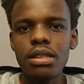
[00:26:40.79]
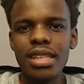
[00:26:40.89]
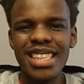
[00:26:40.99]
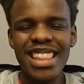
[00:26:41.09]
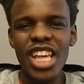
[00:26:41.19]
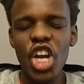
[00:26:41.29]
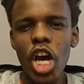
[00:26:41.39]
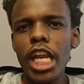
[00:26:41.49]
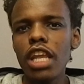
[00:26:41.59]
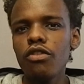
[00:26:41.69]
that they
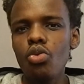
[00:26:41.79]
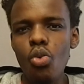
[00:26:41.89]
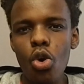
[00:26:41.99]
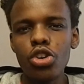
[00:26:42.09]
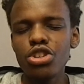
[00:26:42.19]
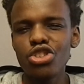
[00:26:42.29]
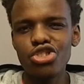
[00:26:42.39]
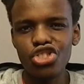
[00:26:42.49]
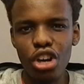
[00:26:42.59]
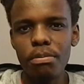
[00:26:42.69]
can't even walk to the
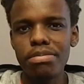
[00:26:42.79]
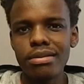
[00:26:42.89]
shop.